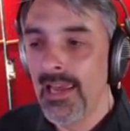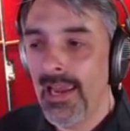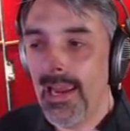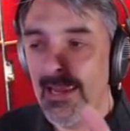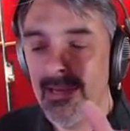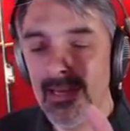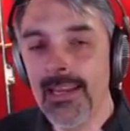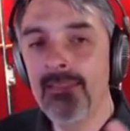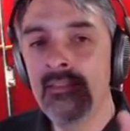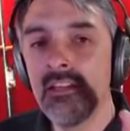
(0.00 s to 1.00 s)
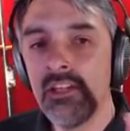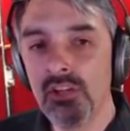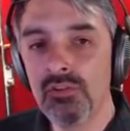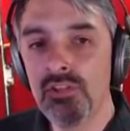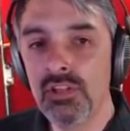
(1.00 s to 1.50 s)
and in the
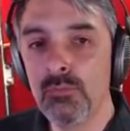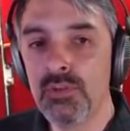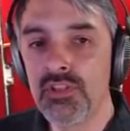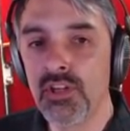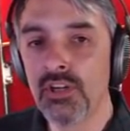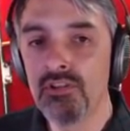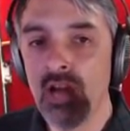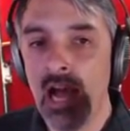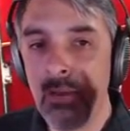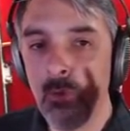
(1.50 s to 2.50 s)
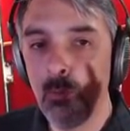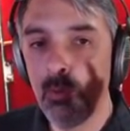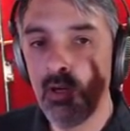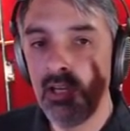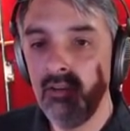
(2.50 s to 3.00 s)
YouTube search, I will
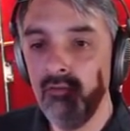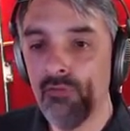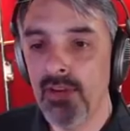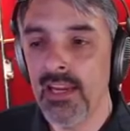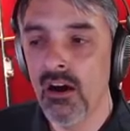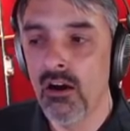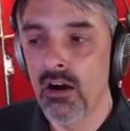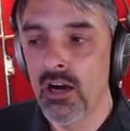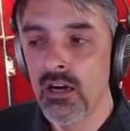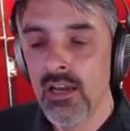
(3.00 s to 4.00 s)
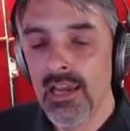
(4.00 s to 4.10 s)
put V R,